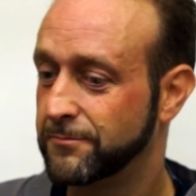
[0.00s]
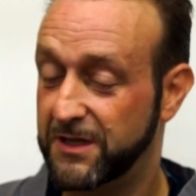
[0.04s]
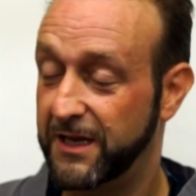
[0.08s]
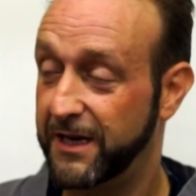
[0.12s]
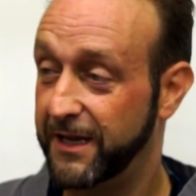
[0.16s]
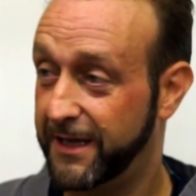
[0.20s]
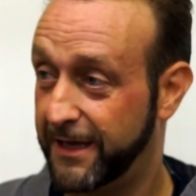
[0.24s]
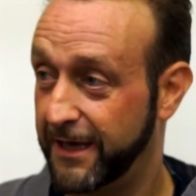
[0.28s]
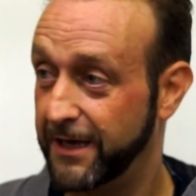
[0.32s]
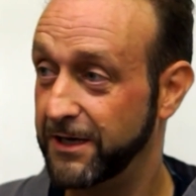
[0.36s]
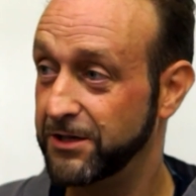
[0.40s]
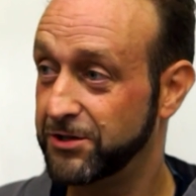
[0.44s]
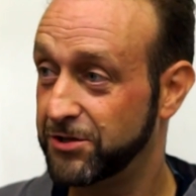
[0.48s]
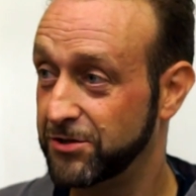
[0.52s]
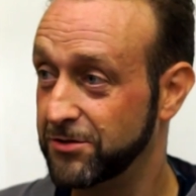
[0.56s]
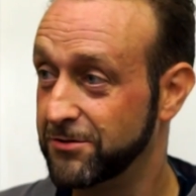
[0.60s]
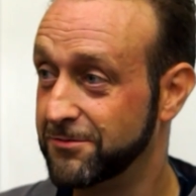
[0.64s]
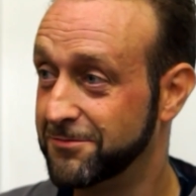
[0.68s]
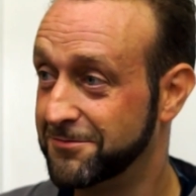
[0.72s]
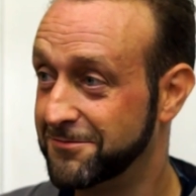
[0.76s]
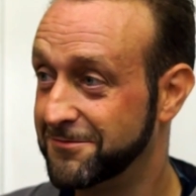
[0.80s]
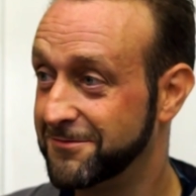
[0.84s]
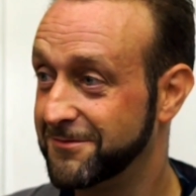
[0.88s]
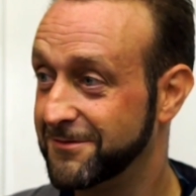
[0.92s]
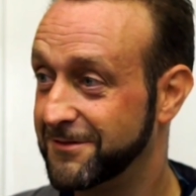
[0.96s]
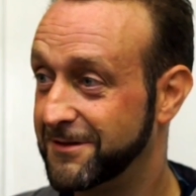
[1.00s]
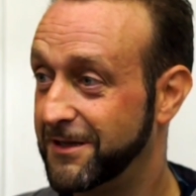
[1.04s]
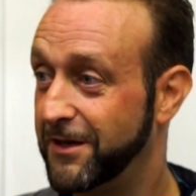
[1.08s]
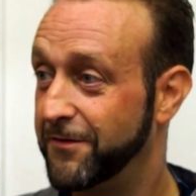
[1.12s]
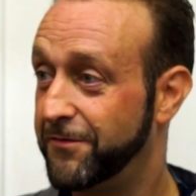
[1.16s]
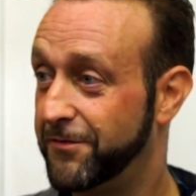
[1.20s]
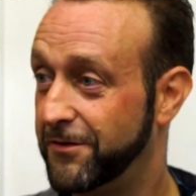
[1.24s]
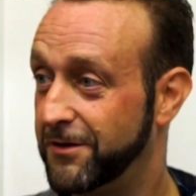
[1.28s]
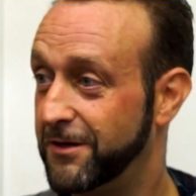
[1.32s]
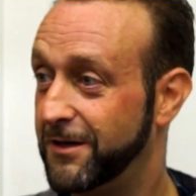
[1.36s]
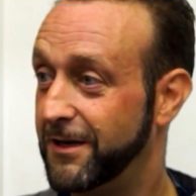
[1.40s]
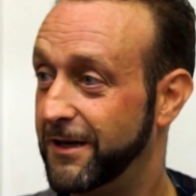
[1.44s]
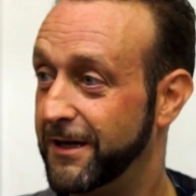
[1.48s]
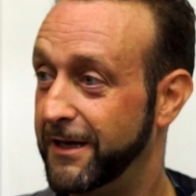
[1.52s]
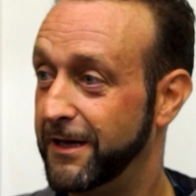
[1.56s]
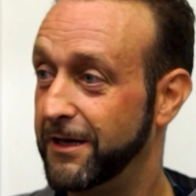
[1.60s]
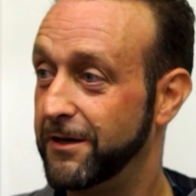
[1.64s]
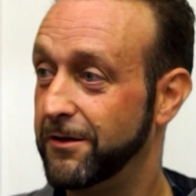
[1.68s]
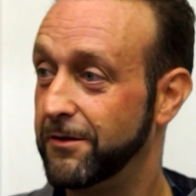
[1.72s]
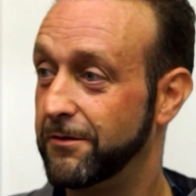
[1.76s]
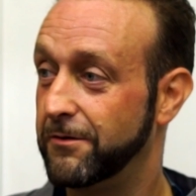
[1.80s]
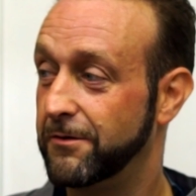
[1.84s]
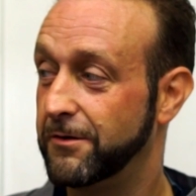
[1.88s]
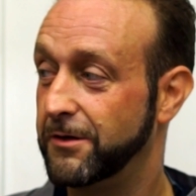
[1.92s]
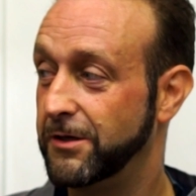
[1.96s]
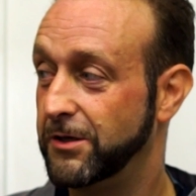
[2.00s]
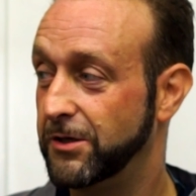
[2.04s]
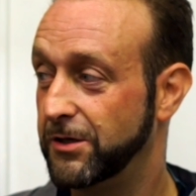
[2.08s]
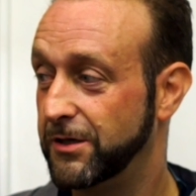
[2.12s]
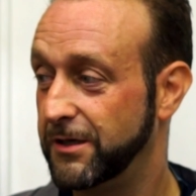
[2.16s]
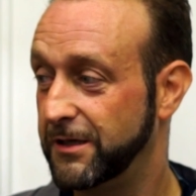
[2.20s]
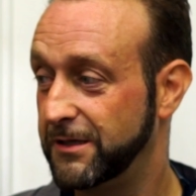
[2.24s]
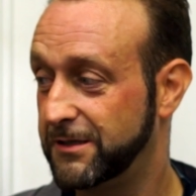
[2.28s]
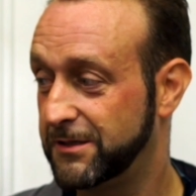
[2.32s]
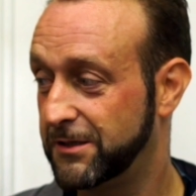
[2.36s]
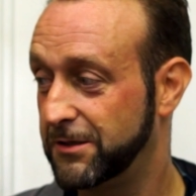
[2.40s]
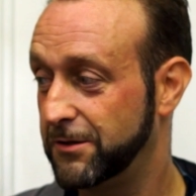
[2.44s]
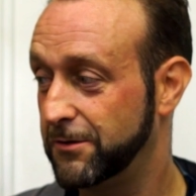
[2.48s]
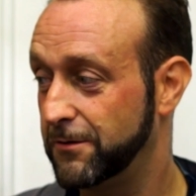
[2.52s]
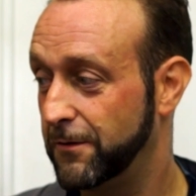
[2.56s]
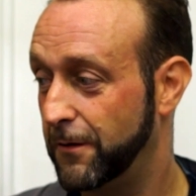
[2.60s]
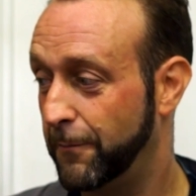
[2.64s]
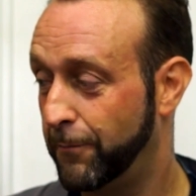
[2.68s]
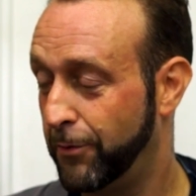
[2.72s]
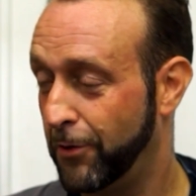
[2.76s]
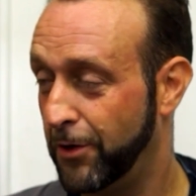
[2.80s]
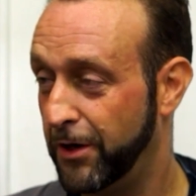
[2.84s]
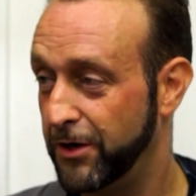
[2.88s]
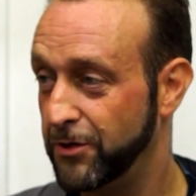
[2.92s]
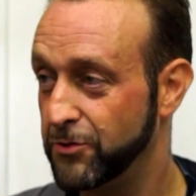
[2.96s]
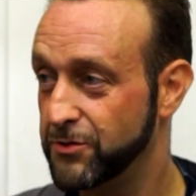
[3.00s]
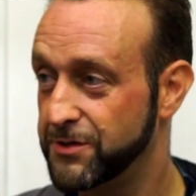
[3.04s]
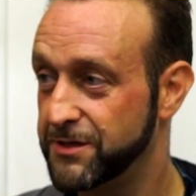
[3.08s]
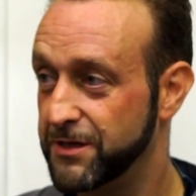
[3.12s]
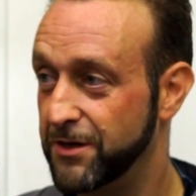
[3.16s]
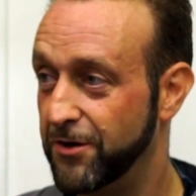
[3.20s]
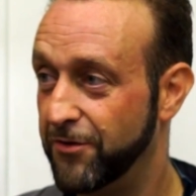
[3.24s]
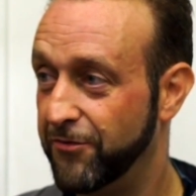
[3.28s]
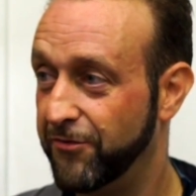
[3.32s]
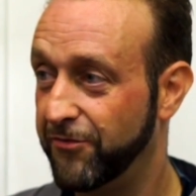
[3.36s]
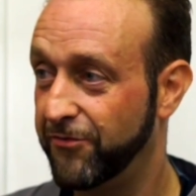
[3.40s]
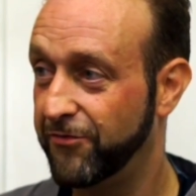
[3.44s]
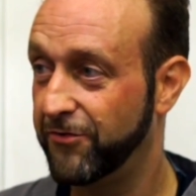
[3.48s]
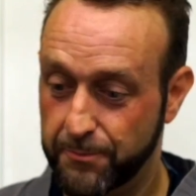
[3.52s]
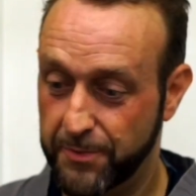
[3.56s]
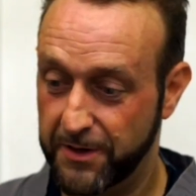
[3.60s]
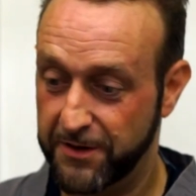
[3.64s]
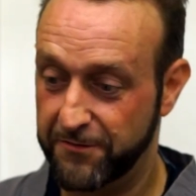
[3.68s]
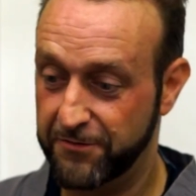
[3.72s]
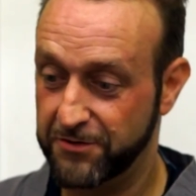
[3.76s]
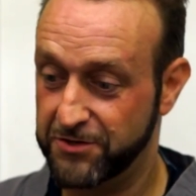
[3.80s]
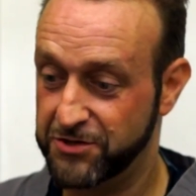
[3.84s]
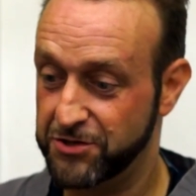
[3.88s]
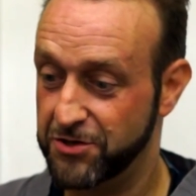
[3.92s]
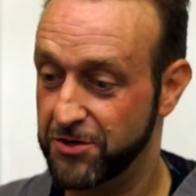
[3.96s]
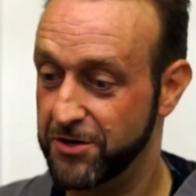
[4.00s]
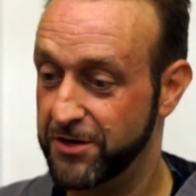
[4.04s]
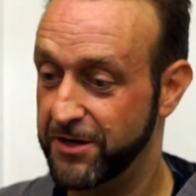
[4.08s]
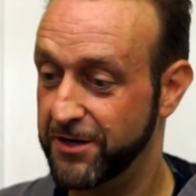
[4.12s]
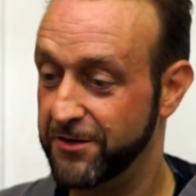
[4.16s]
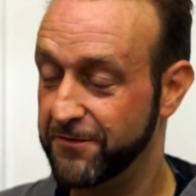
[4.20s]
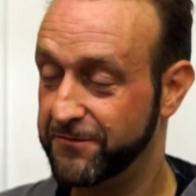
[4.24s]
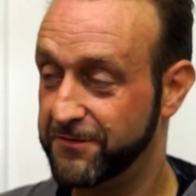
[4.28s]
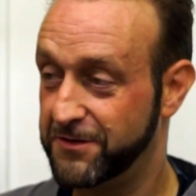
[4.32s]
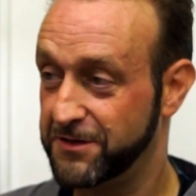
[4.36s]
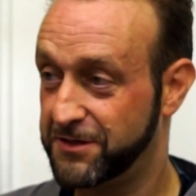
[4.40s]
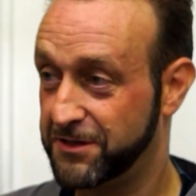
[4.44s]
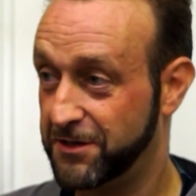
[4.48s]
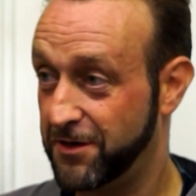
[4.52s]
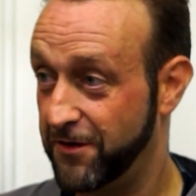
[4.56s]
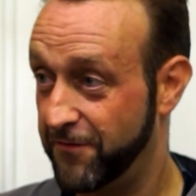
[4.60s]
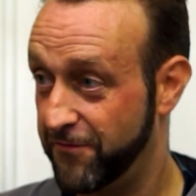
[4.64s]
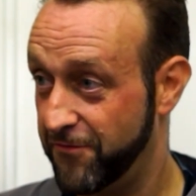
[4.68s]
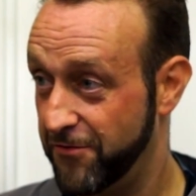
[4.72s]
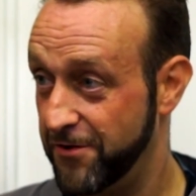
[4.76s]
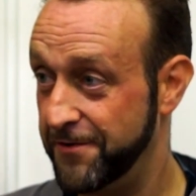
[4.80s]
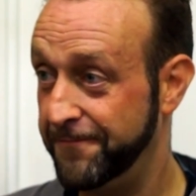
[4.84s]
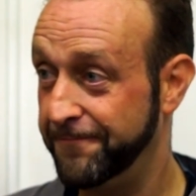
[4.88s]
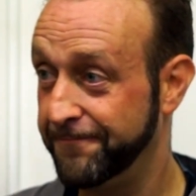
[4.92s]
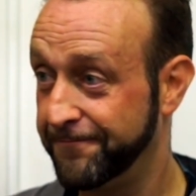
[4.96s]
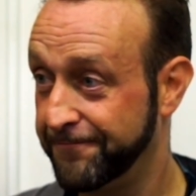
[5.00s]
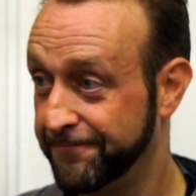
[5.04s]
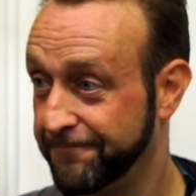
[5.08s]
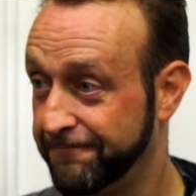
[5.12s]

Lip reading: Dedication, definitely. You need to apply yourself. A bit of a journey of discovery.